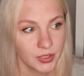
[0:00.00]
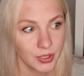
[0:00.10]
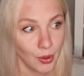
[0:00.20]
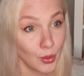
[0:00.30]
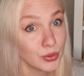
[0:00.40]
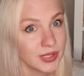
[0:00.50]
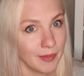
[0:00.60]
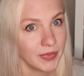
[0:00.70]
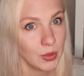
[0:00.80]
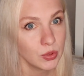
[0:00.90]
So
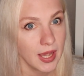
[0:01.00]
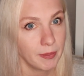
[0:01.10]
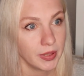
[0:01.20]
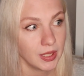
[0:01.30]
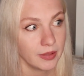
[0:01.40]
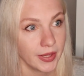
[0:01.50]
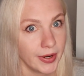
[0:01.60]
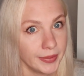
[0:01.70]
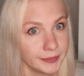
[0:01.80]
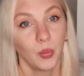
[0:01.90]
something was happening
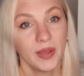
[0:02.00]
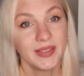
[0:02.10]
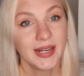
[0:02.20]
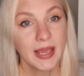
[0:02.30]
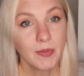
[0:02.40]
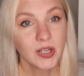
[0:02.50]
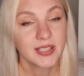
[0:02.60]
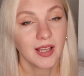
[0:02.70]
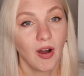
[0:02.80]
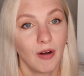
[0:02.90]
there. When the
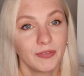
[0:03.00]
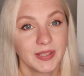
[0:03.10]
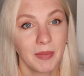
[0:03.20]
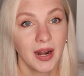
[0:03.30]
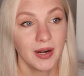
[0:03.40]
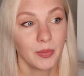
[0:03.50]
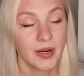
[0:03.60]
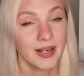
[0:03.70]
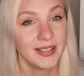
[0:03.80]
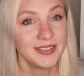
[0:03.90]
neighbors of Tamara
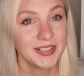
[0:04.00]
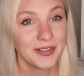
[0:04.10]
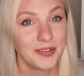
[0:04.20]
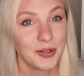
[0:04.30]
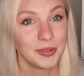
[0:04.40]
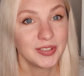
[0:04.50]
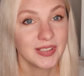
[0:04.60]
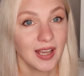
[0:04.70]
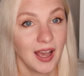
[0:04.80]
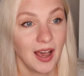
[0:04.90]
were interviewed,
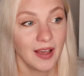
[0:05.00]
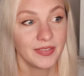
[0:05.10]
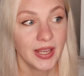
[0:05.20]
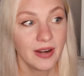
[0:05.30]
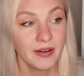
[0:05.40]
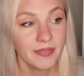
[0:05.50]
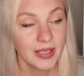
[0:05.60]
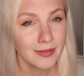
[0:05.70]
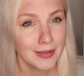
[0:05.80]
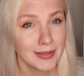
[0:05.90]
they
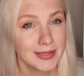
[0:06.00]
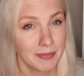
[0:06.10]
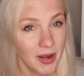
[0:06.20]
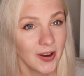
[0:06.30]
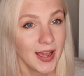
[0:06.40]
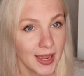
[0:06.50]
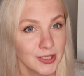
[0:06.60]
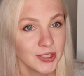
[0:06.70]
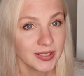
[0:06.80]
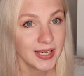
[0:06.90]
revealed that Tamara
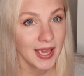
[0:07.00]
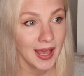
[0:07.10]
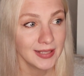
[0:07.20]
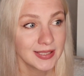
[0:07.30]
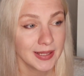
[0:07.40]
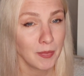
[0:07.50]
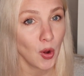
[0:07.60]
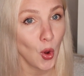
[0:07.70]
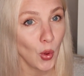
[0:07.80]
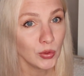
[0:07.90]
actually had some
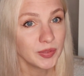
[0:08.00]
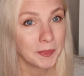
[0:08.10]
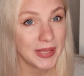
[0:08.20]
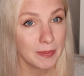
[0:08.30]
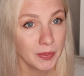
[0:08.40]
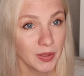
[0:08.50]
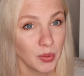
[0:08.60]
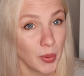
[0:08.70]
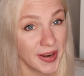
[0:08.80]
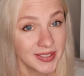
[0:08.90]
old
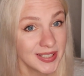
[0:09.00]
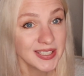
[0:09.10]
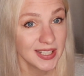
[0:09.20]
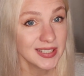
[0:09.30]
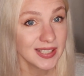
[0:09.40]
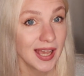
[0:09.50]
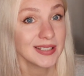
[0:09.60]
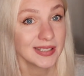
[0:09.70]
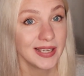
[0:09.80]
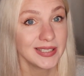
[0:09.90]
people weirdnesses,
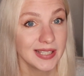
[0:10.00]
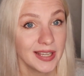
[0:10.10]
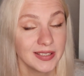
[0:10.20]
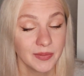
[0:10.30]
as they said.